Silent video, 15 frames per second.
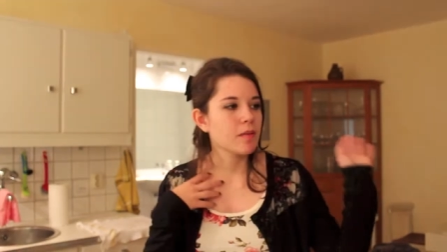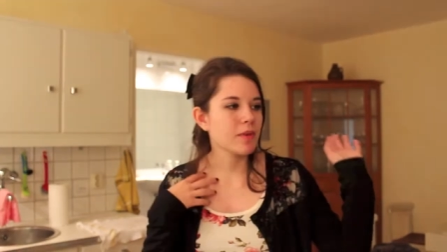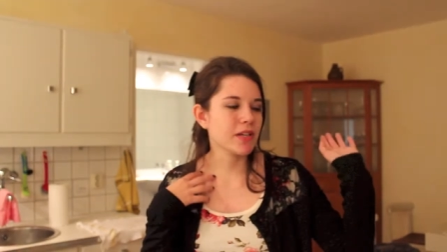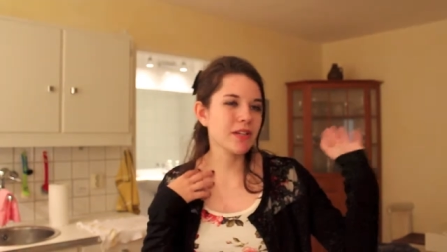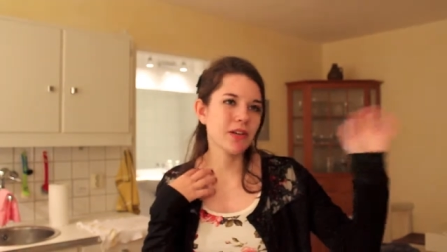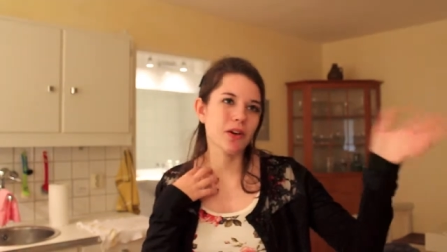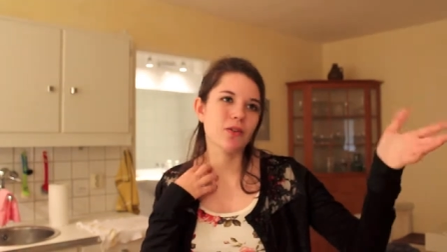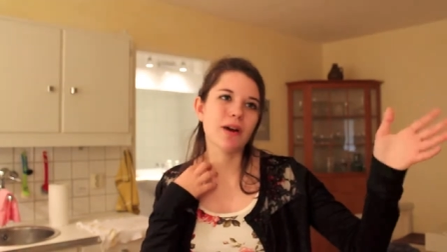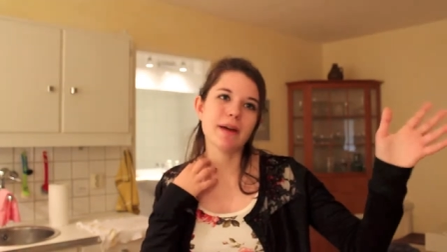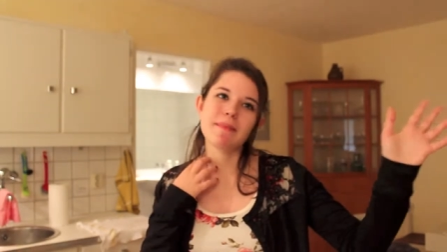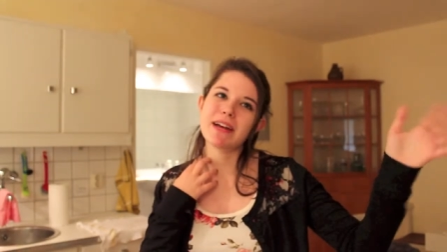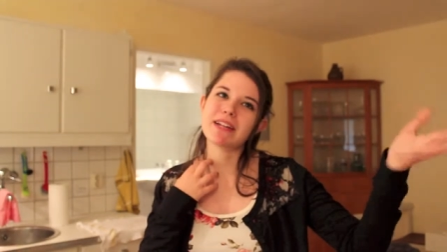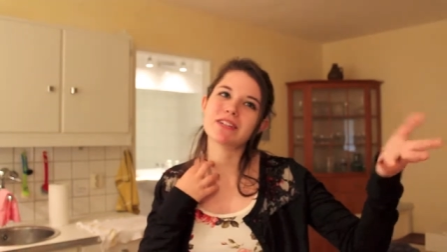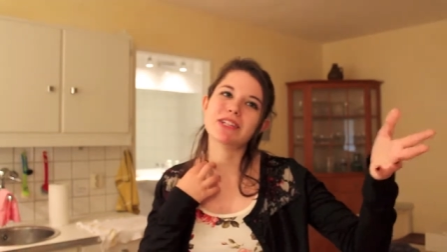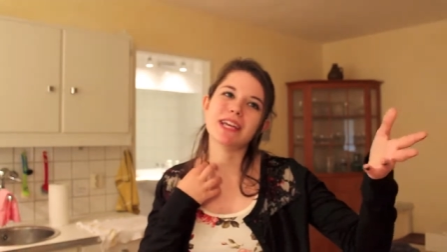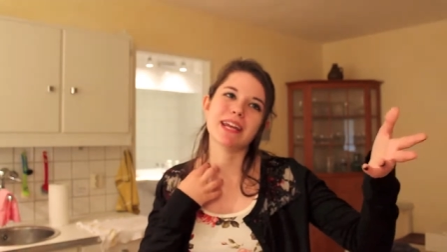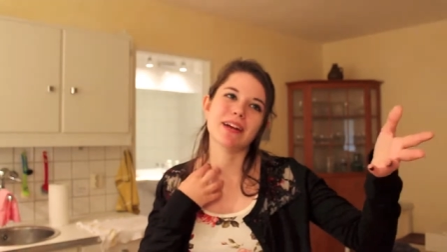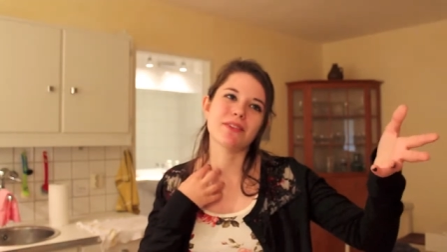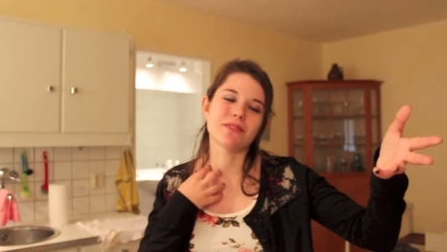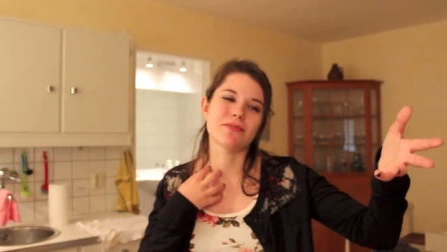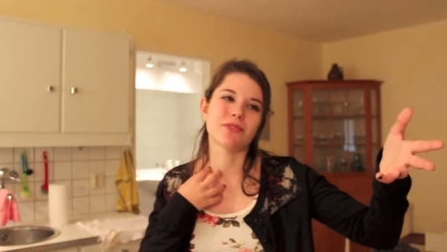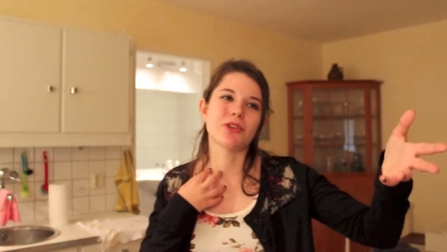But you know, I managed to get
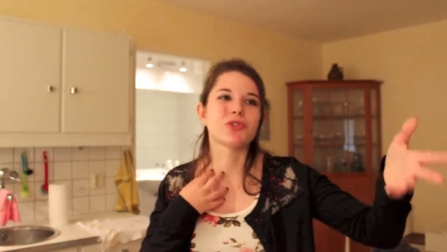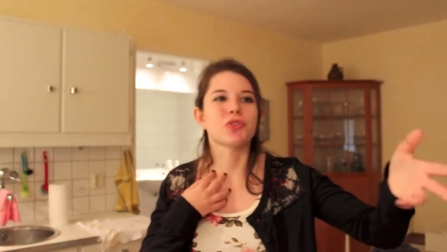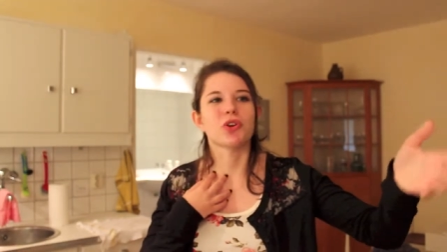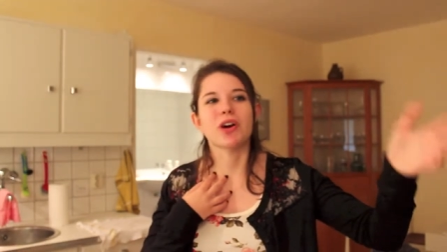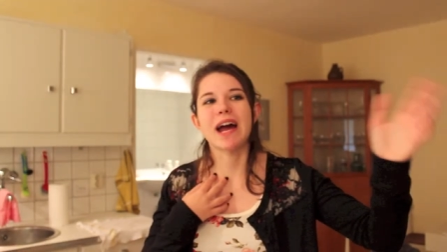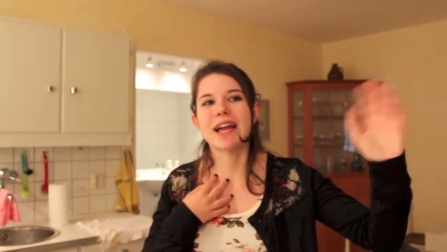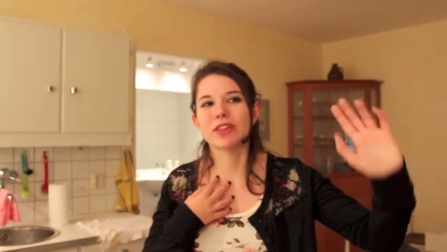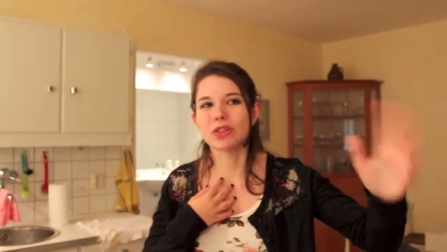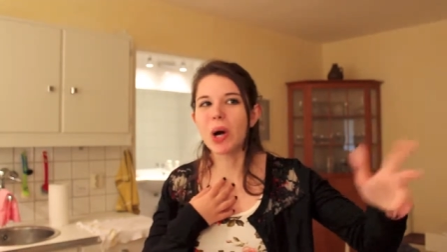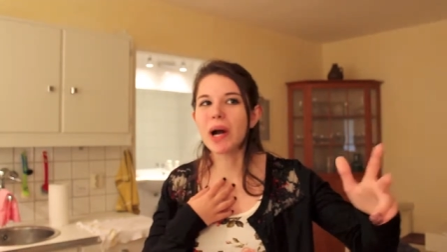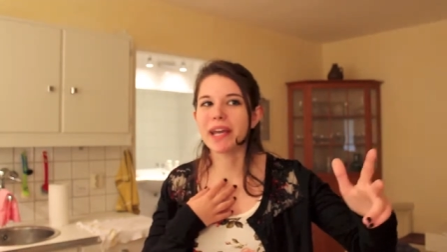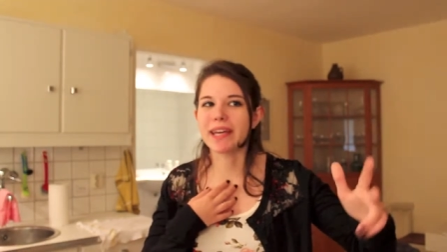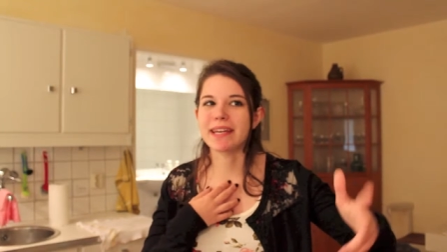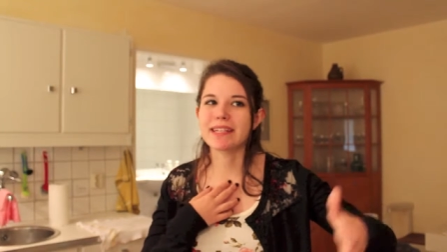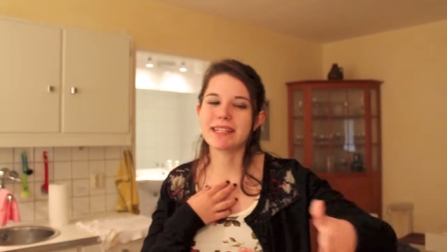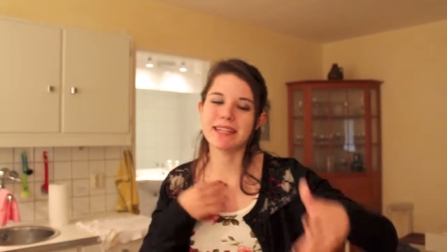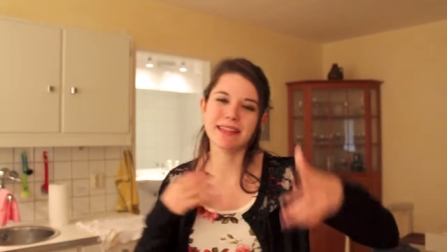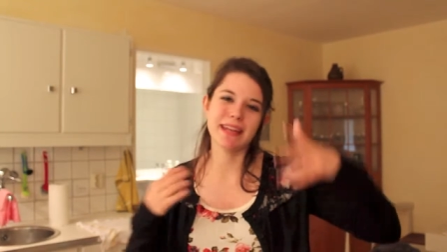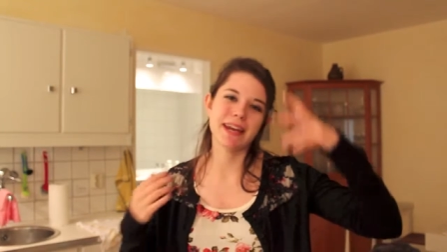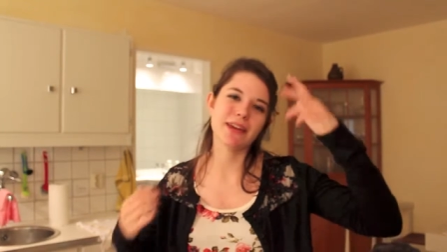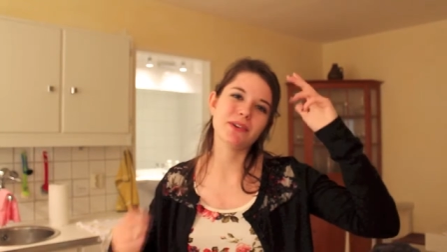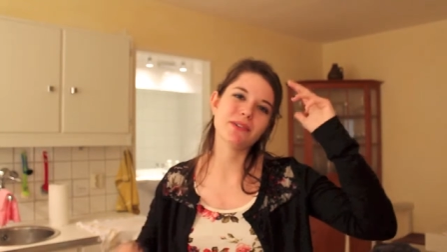out of the front door, I lock it, and
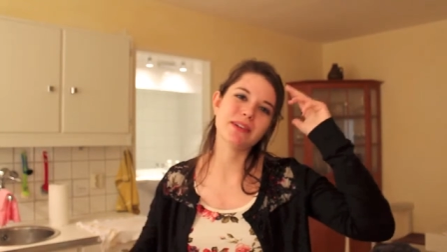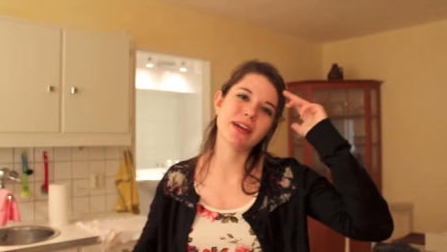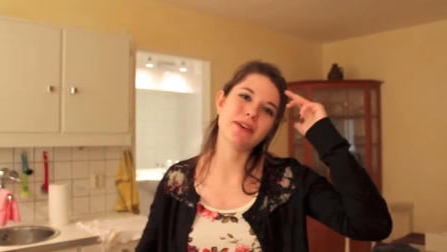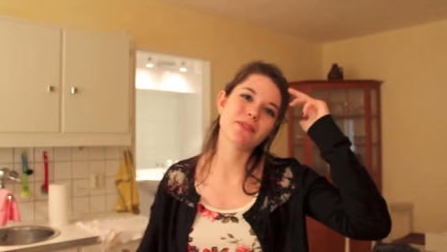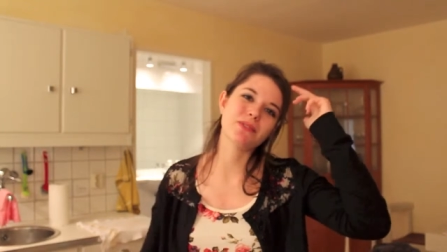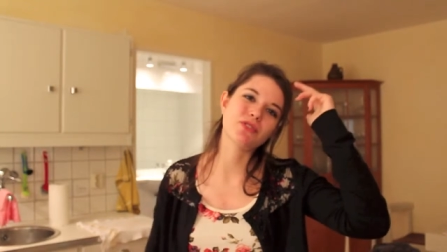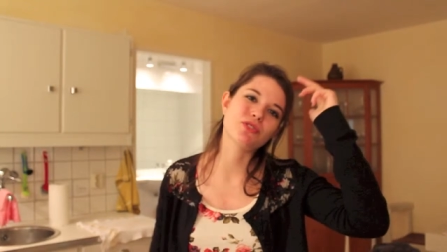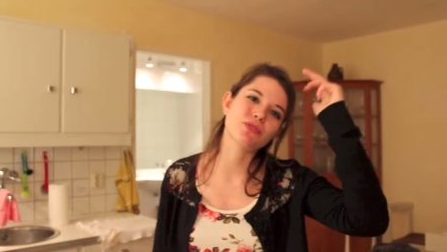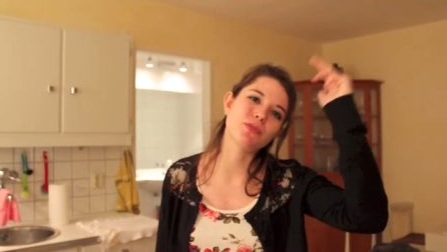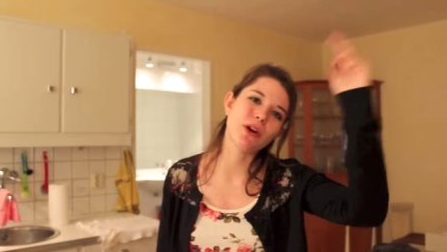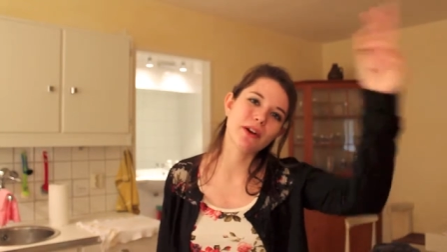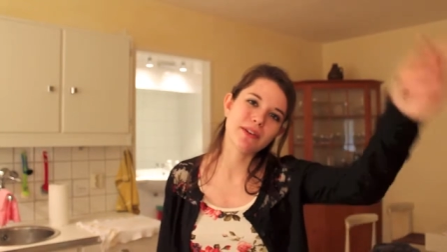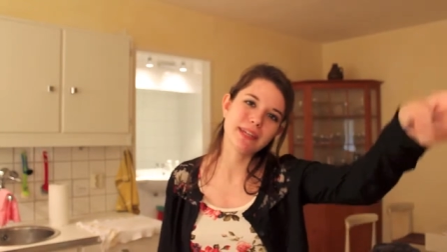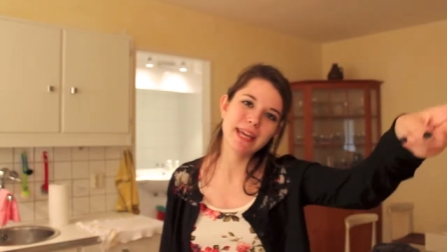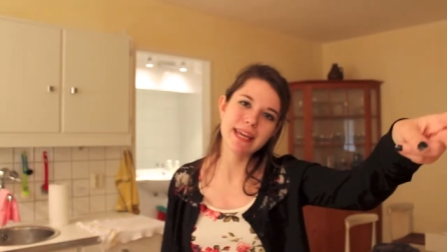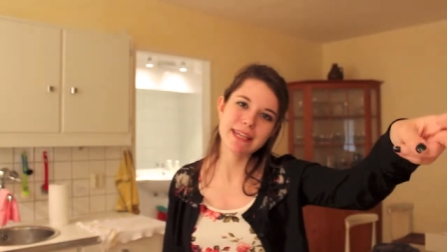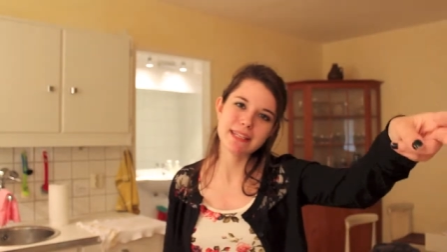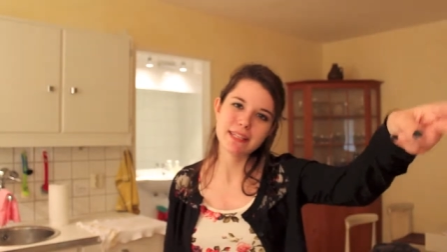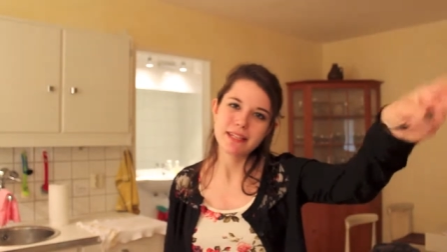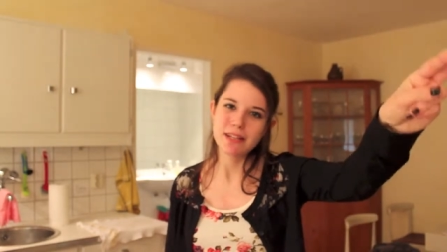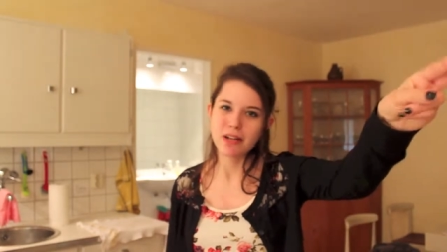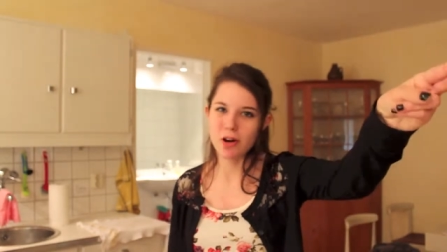then I go down to our
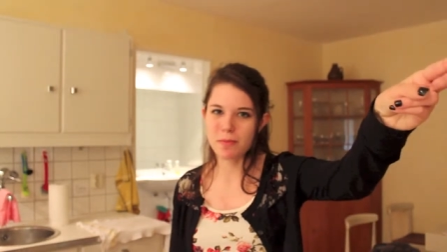gate,